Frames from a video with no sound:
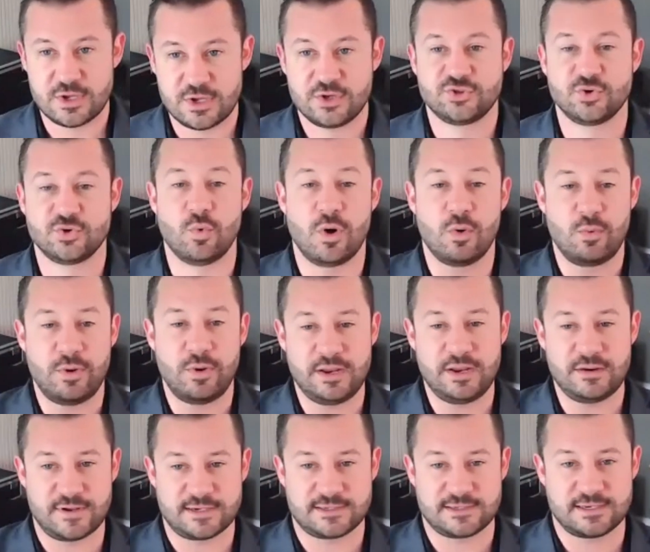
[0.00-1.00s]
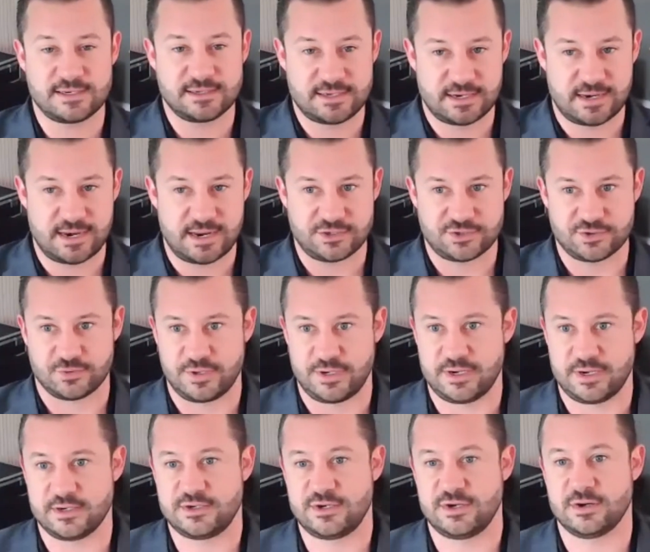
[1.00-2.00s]
So what we invest in today,
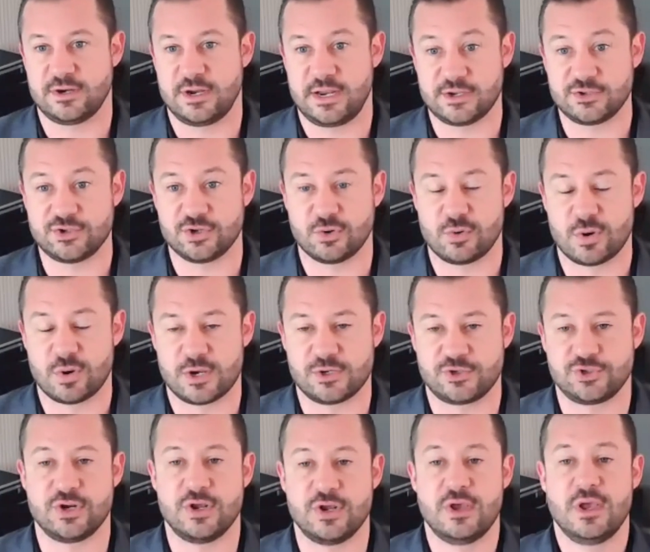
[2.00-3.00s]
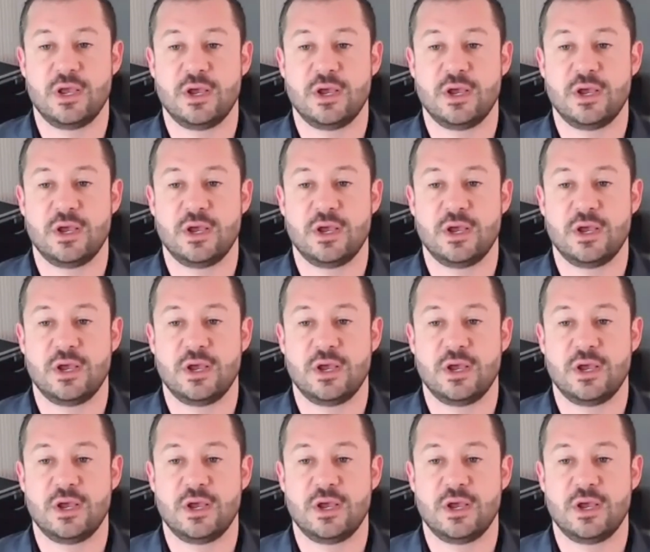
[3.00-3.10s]
Zarita, to answer your question,